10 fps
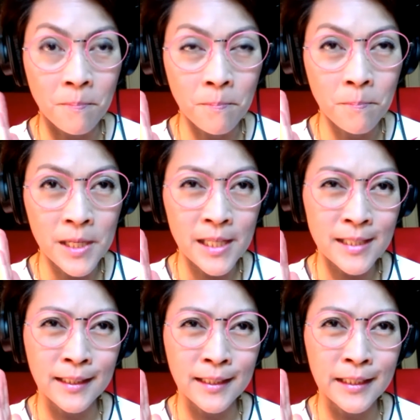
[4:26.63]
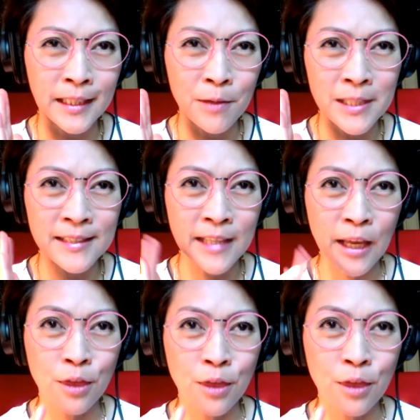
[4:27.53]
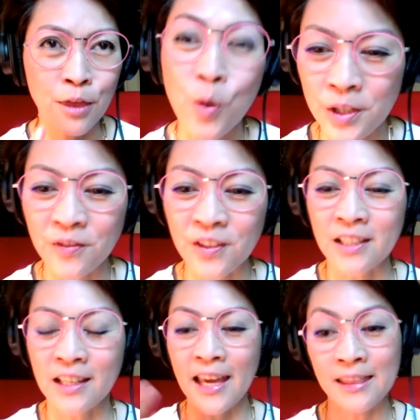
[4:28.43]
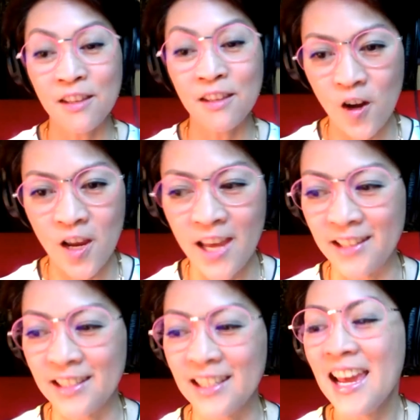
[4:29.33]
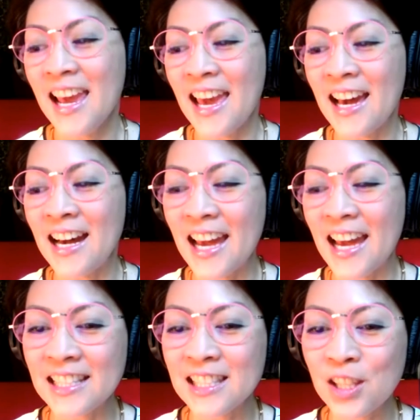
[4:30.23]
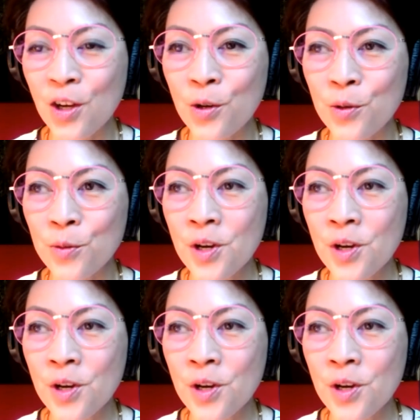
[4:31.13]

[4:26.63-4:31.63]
basically, I want to say, three quarters of it and the very end. Uh, and so,